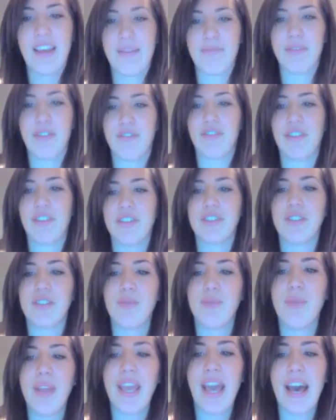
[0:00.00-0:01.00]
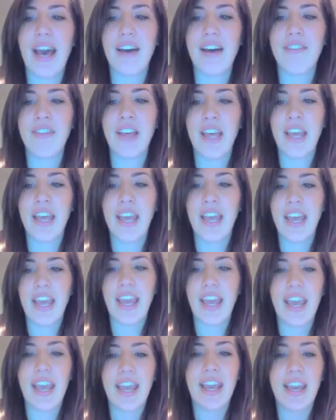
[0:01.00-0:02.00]
Beautiful. So we have
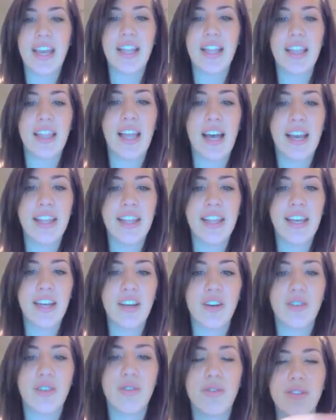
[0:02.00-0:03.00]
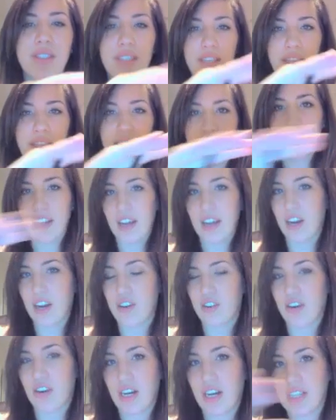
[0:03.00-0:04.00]
a line that goes
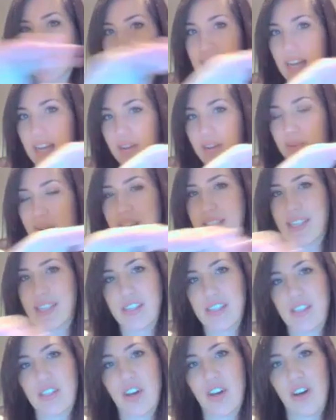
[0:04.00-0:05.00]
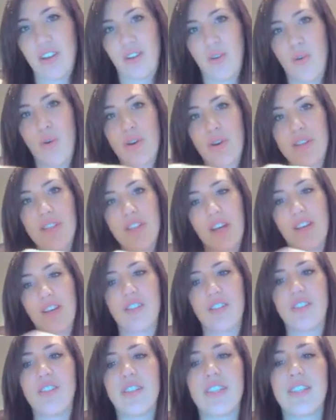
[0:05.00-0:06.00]
across sideways, that's called
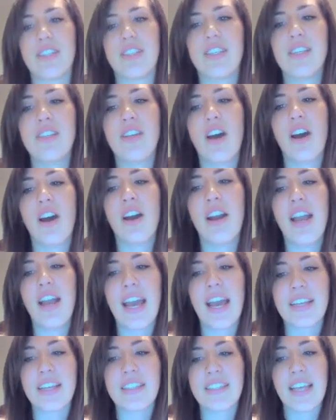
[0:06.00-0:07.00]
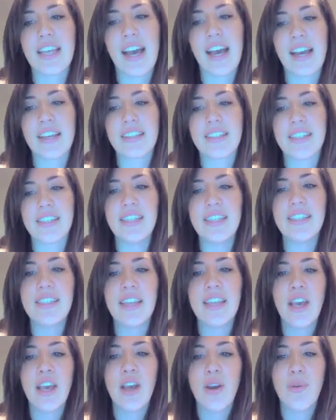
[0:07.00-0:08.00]
horizontal. This is our x-axis.
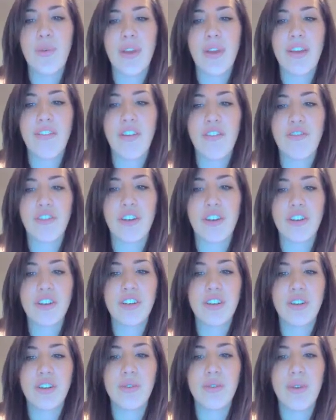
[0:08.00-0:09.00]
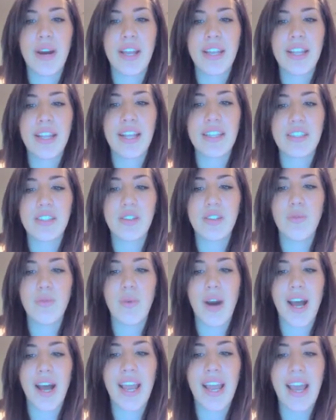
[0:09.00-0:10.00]
We have a vertical one, that's the
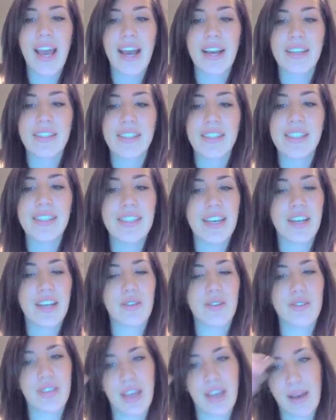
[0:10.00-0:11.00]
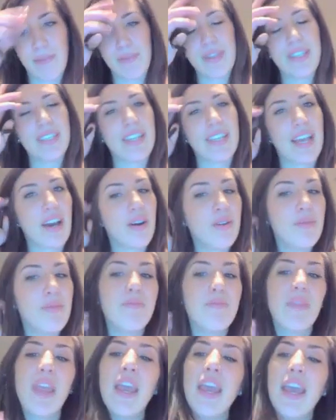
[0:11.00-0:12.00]
y-axis, that goes up and down.
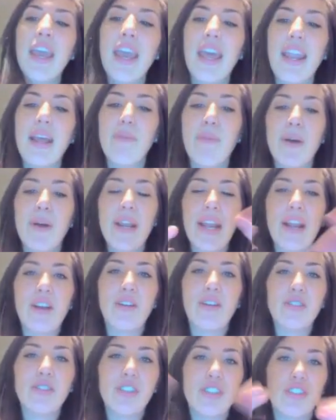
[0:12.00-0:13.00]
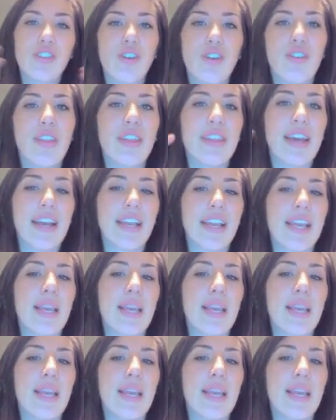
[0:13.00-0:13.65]
And I put arrows to show that that